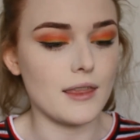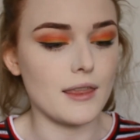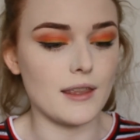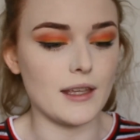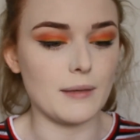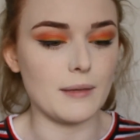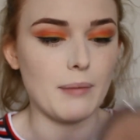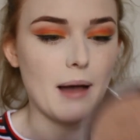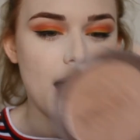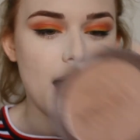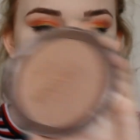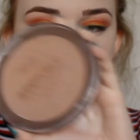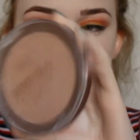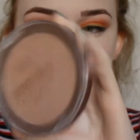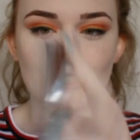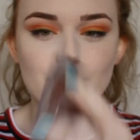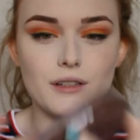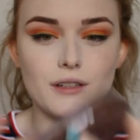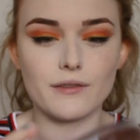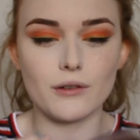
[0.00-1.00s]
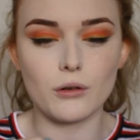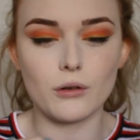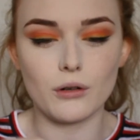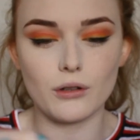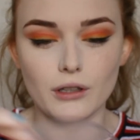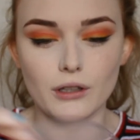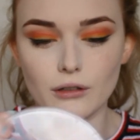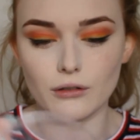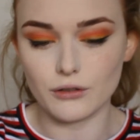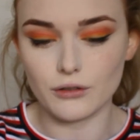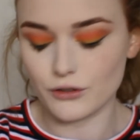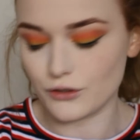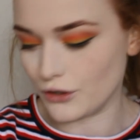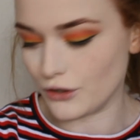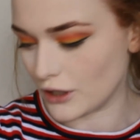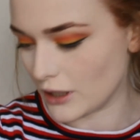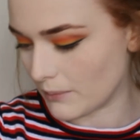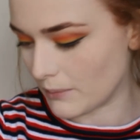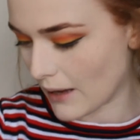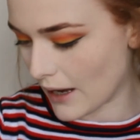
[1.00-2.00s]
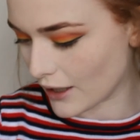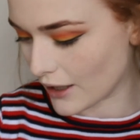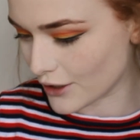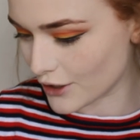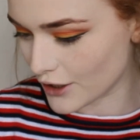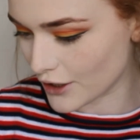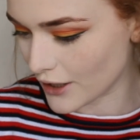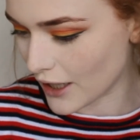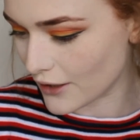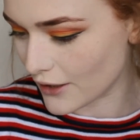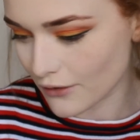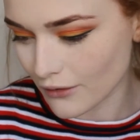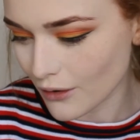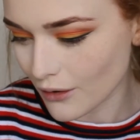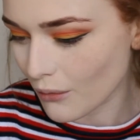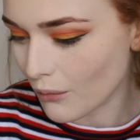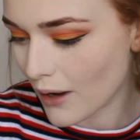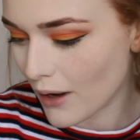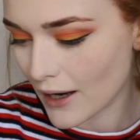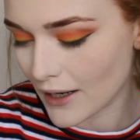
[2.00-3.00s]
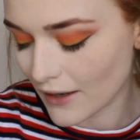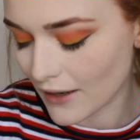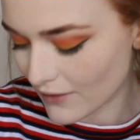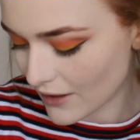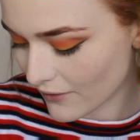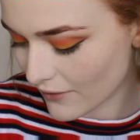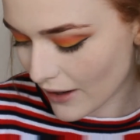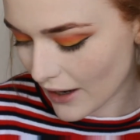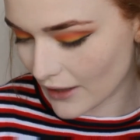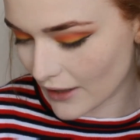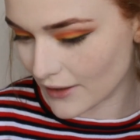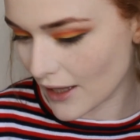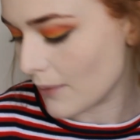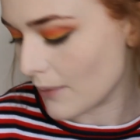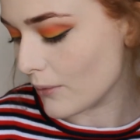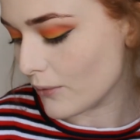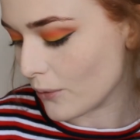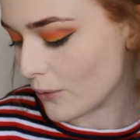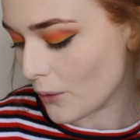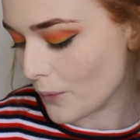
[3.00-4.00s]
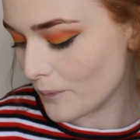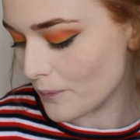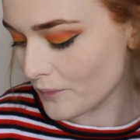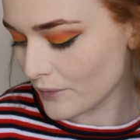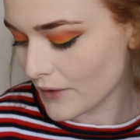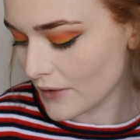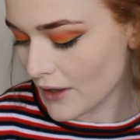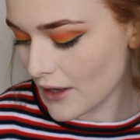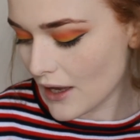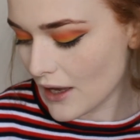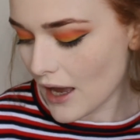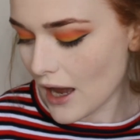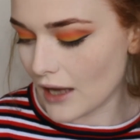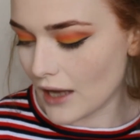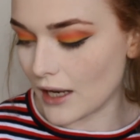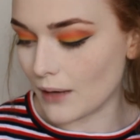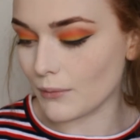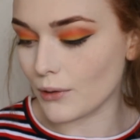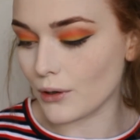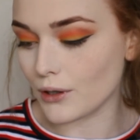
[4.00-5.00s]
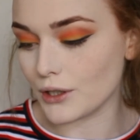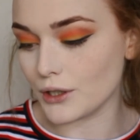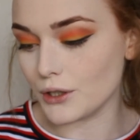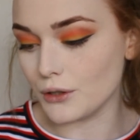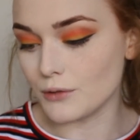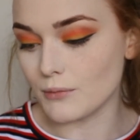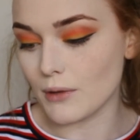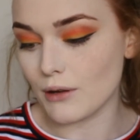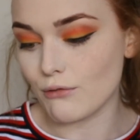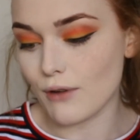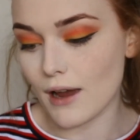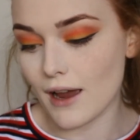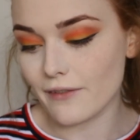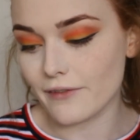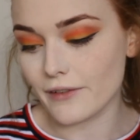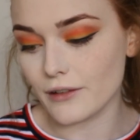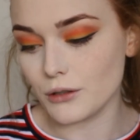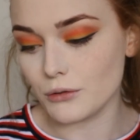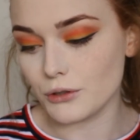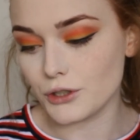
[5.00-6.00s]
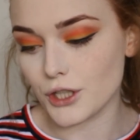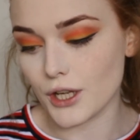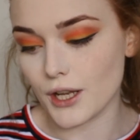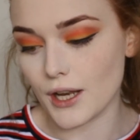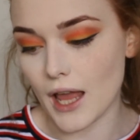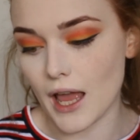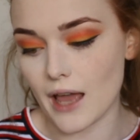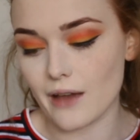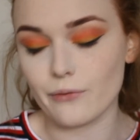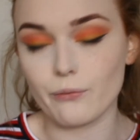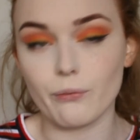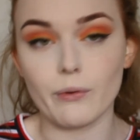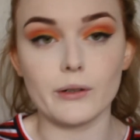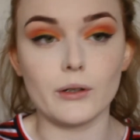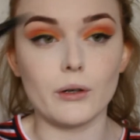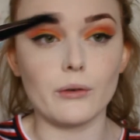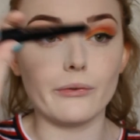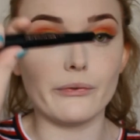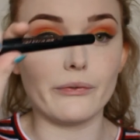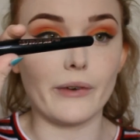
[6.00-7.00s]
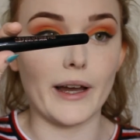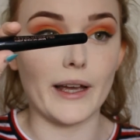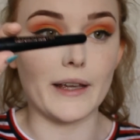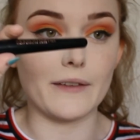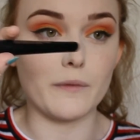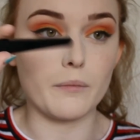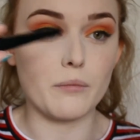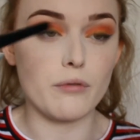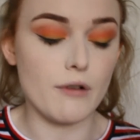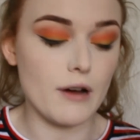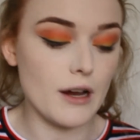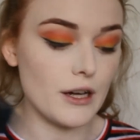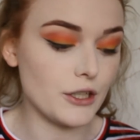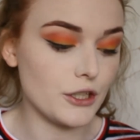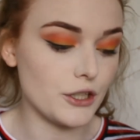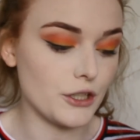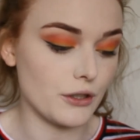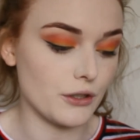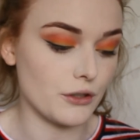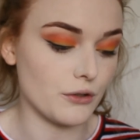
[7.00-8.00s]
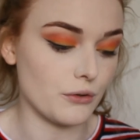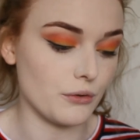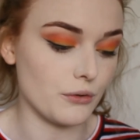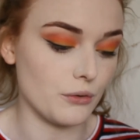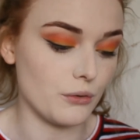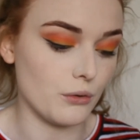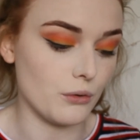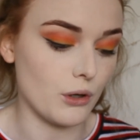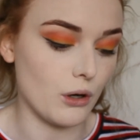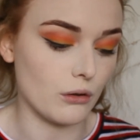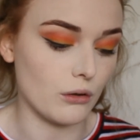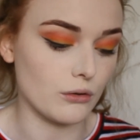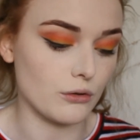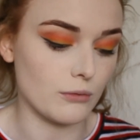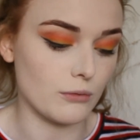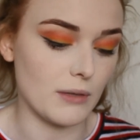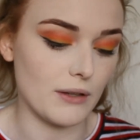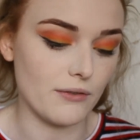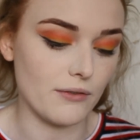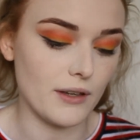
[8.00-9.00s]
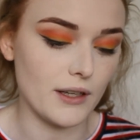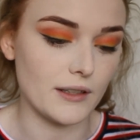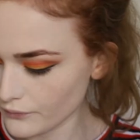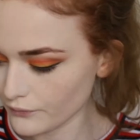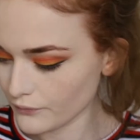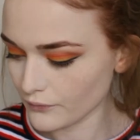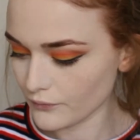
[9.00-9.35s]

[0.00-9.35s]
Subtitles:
the packaging of all, the little circular packaging. I don't know why, I've never had that before. And I'm going to use my Revolution F105 brush to contour my face.